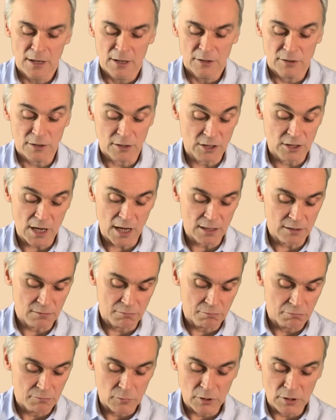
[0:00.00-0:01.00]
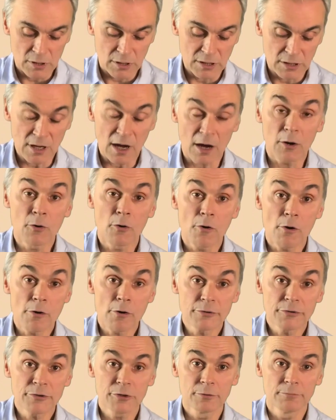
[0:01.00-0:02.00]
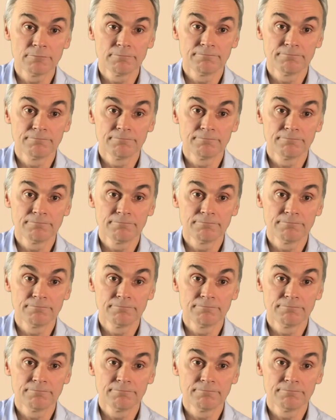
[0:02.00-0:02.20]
such as guitar chords,